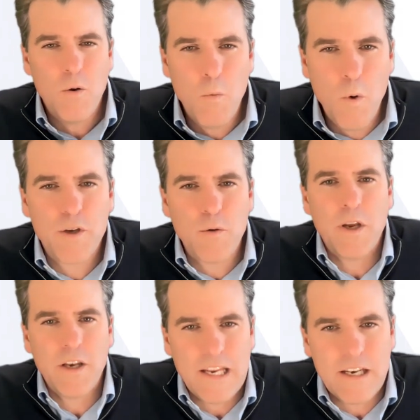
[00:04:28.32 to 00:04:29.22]
what do
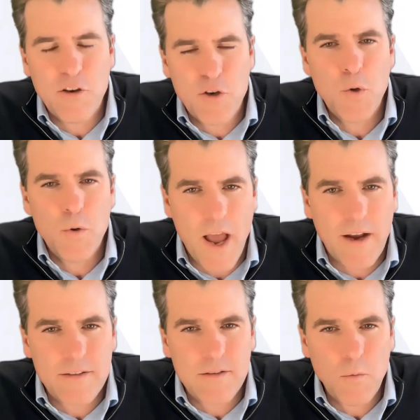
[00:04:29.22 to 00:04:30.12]
we need to do
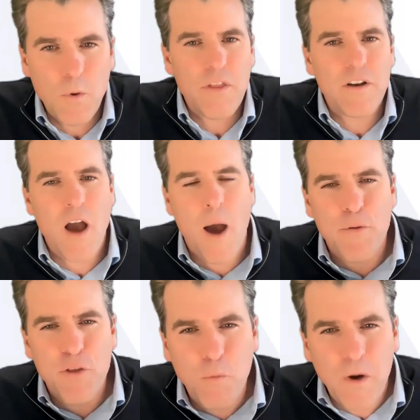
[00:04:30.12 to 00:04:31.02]
next? What are the
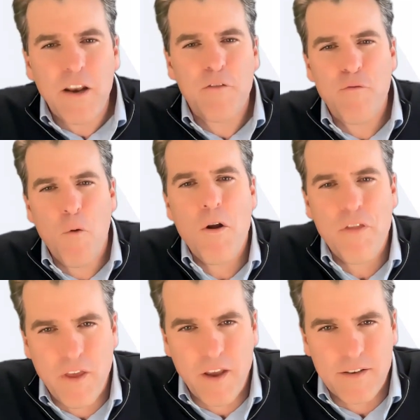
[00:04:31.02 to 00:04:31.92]
top 3 to 4
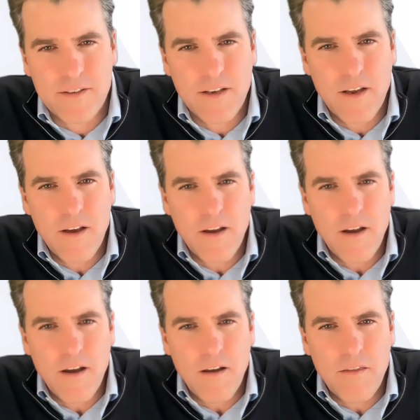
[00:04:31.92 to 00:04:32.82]
things
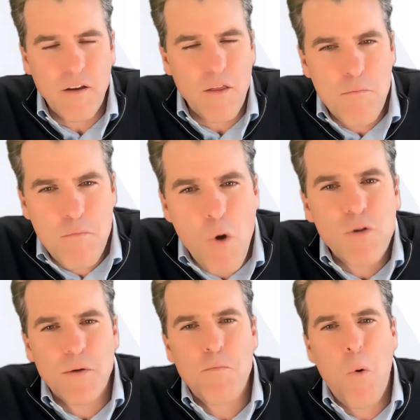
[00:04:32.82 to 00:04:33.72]
that are the
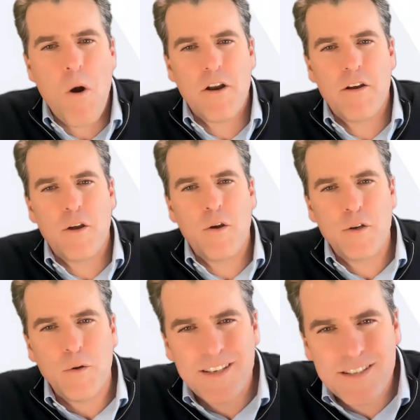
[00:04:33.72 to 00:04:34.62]
most important to do
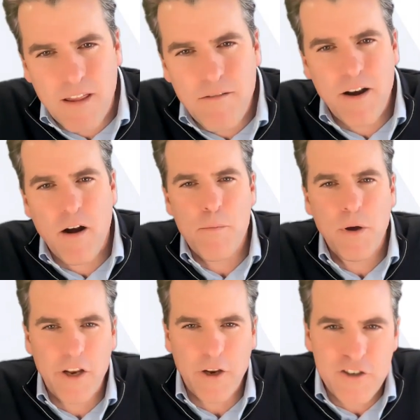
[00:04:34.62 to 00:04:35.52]
to accelerate our
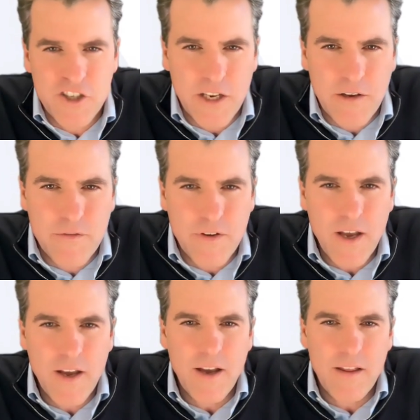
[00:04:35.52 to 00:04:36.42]
ability to achieve
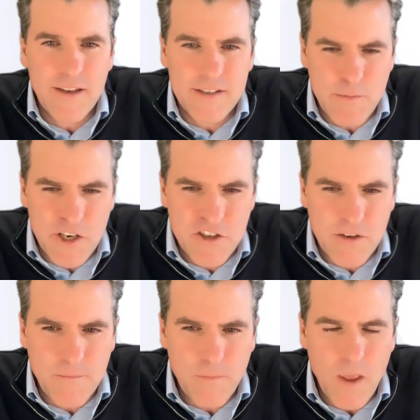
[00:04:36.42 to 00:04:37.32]
this
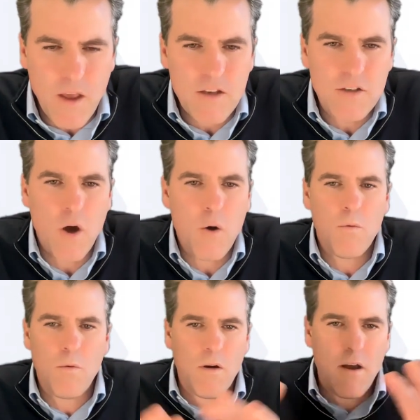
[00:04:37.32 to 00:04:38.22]
mission?
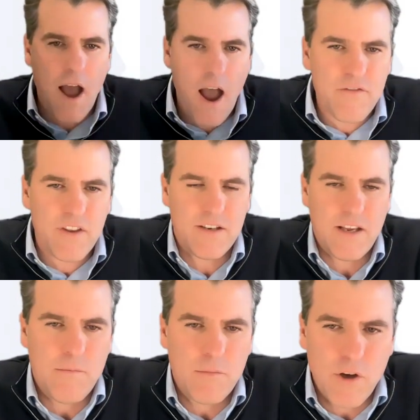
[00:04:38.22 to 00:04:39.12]
So have the
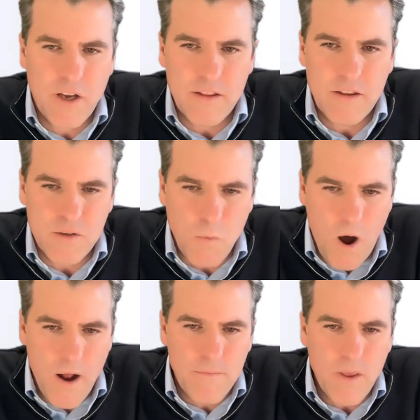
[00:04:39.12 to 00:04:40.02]
team look at the
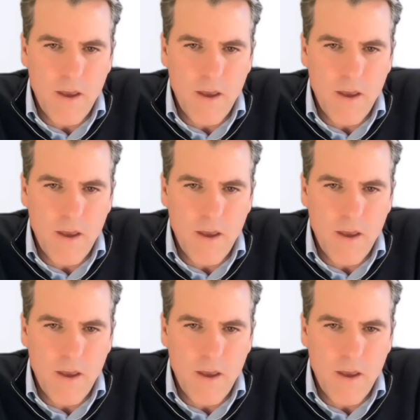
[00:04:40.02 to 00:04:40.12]
SWOT